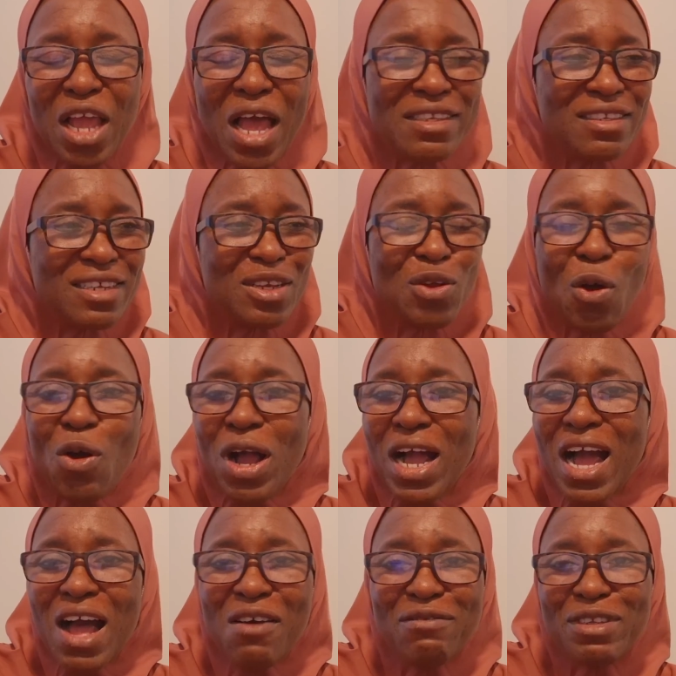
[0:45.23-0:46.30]
As in
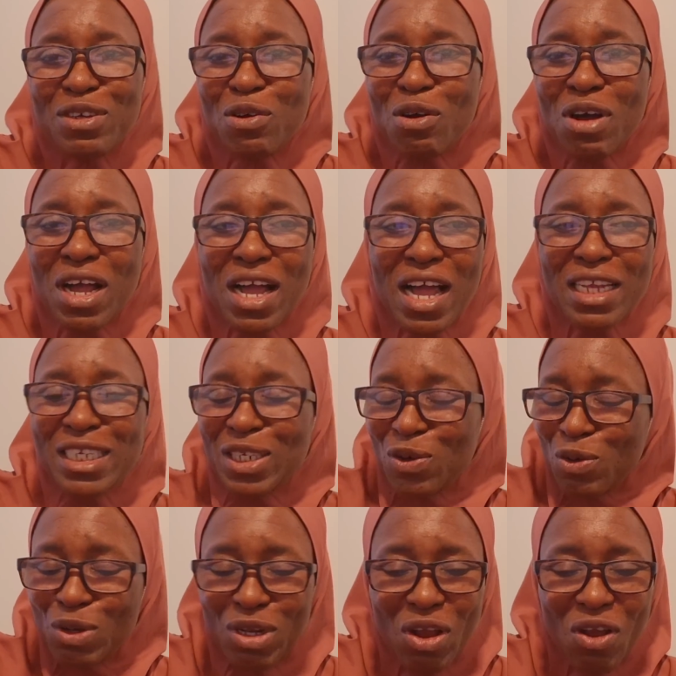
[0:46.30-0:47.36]
Oga, the
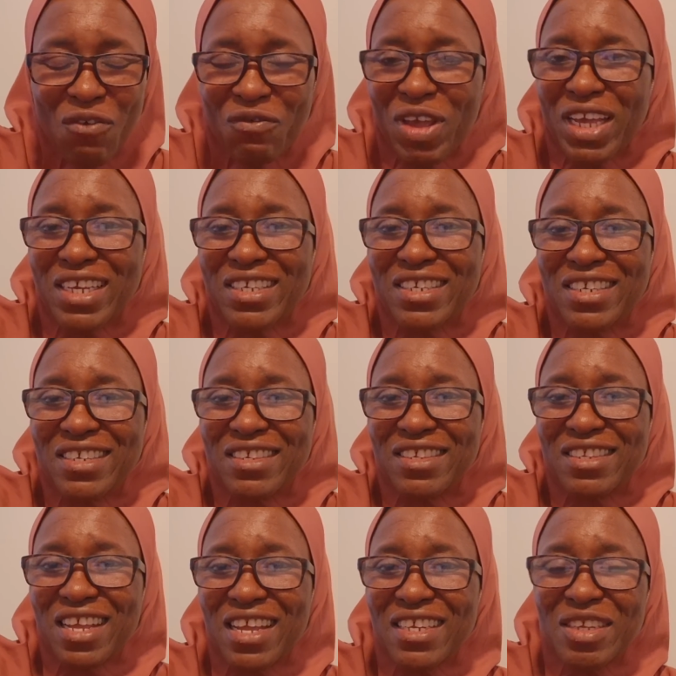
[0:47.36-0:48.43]
owner of Ekiti
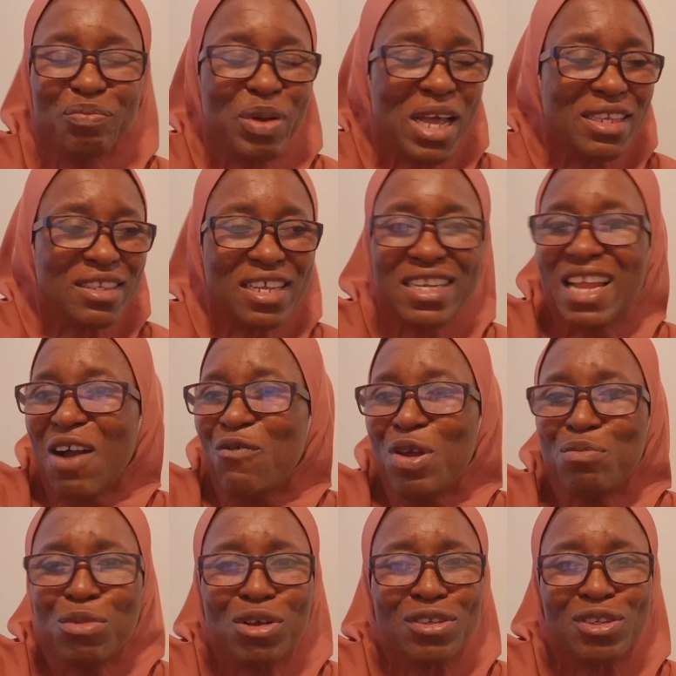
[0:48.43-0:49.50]
State, the person that
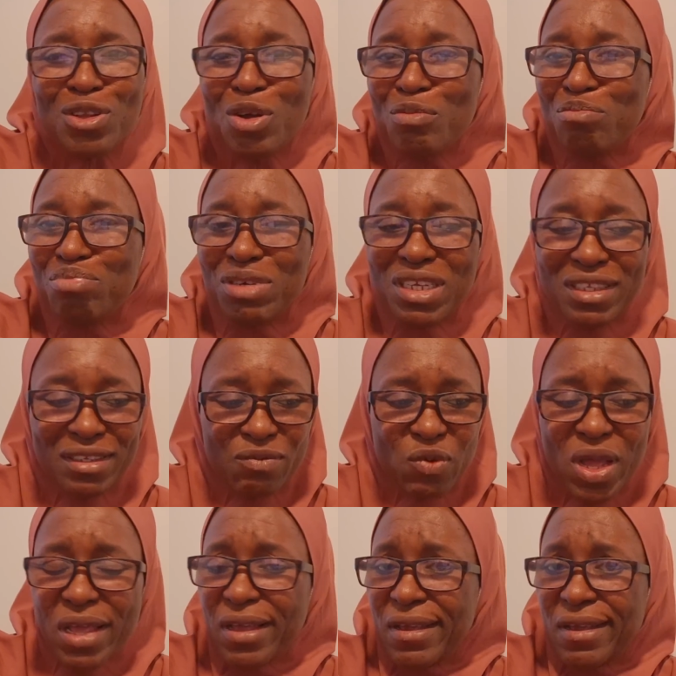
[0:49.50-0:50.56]
we must not breathe
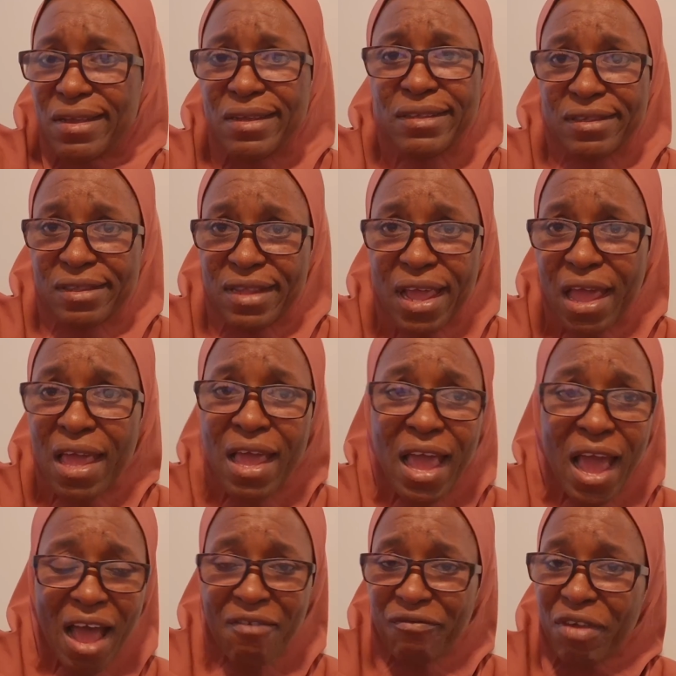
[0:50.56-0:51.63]
when he is there.
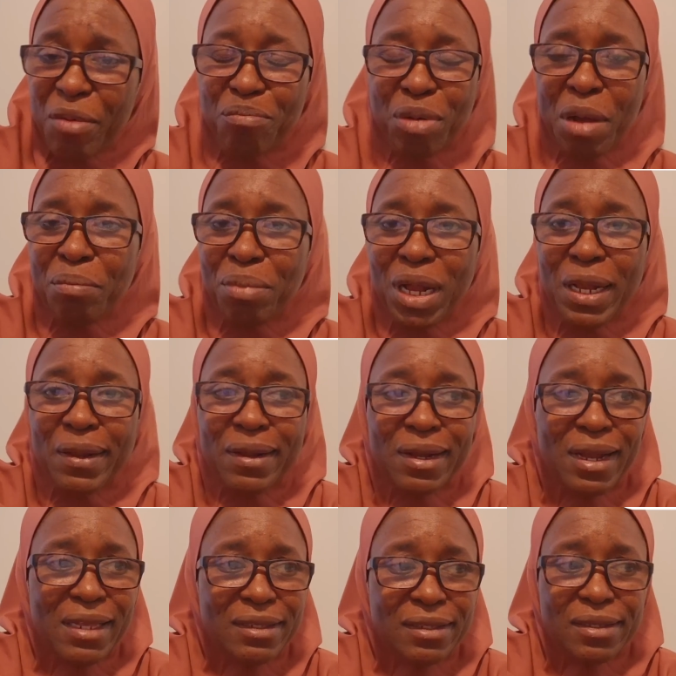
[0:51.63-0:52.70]
Afe
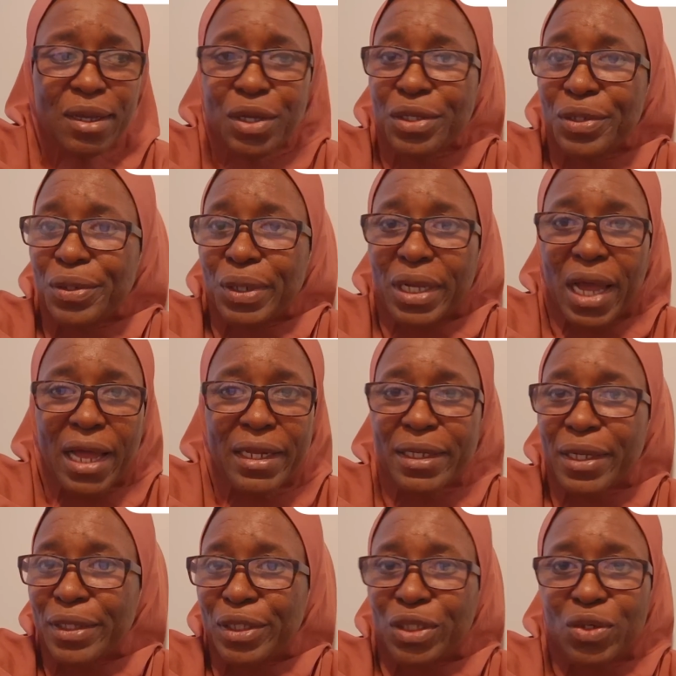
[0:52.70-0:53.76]
Babalola, so you
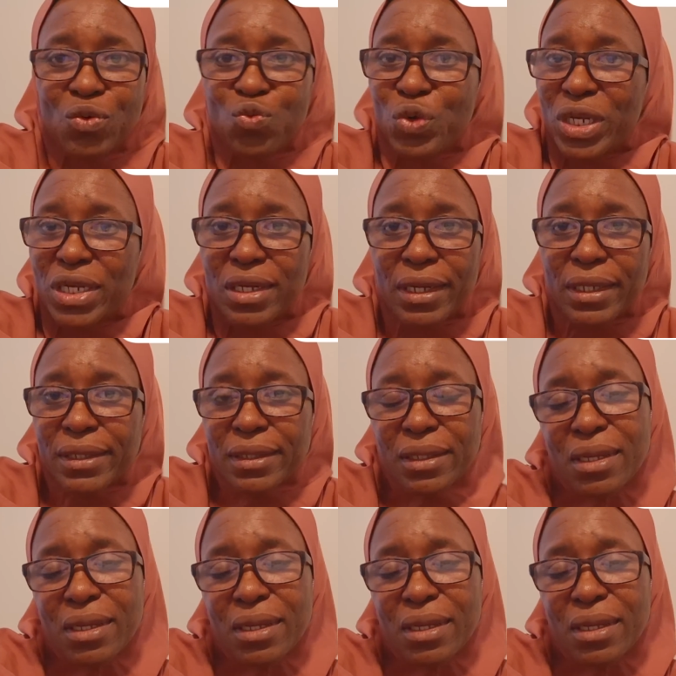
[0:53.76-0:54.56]
will not.